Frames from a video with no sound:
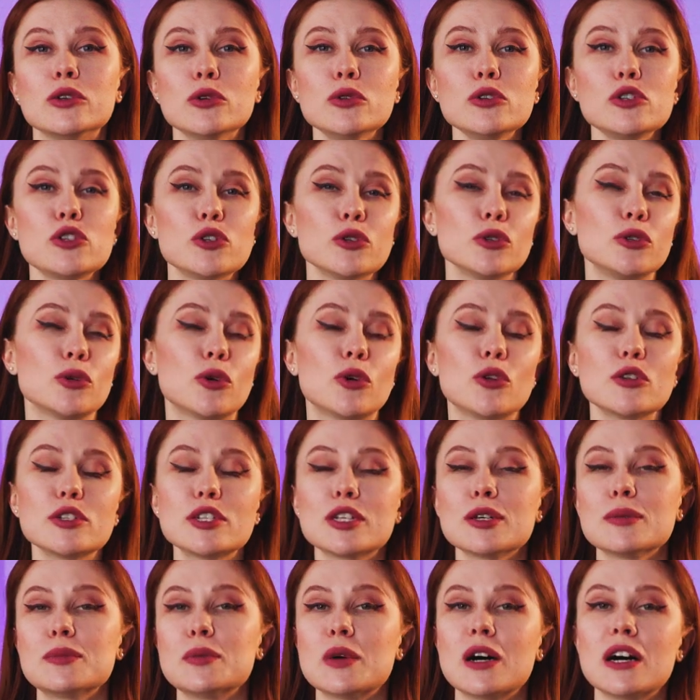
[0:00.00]
You should
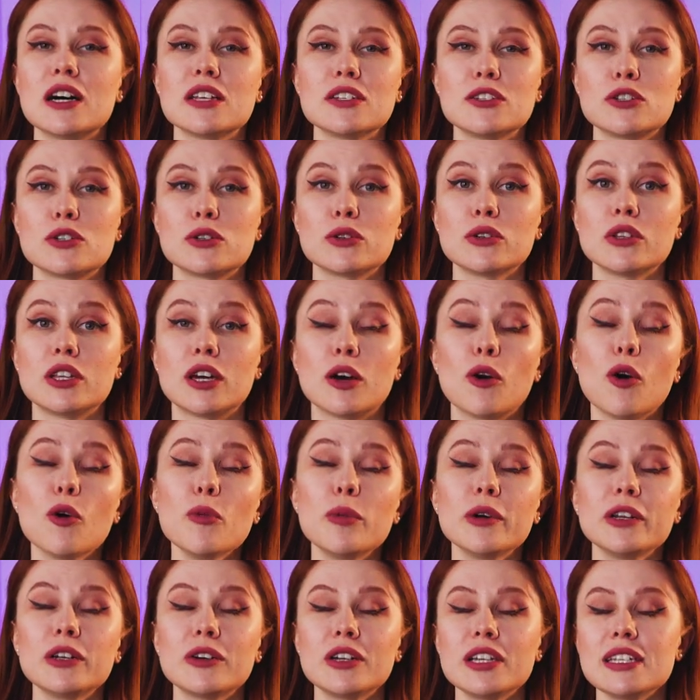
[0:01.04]
also pass through the
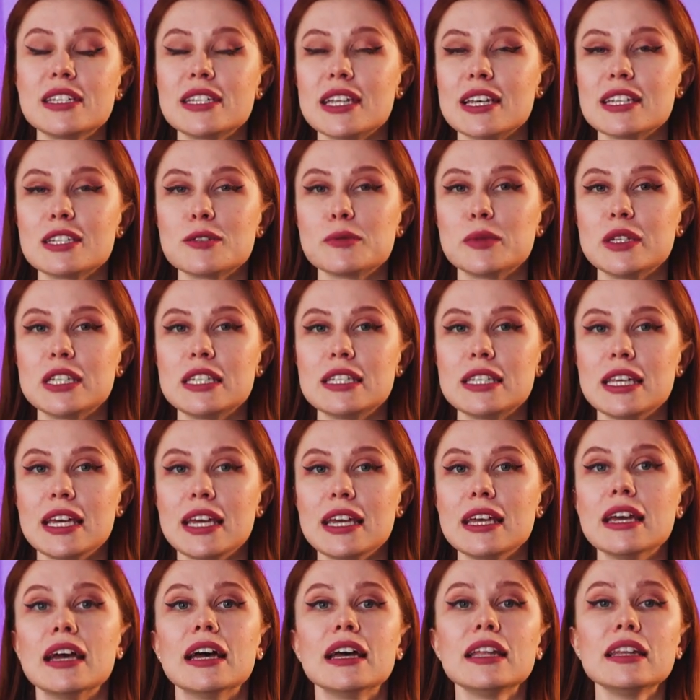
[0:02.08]
open door assessment
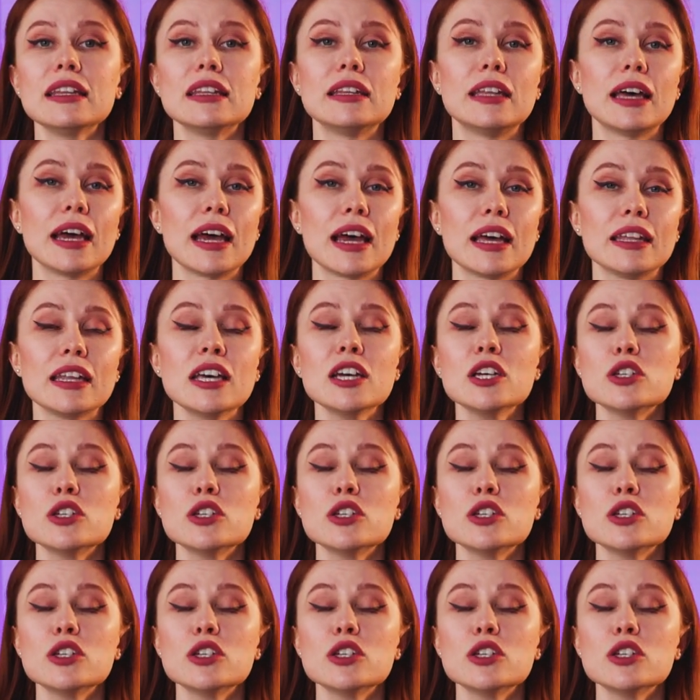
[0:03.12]
day and then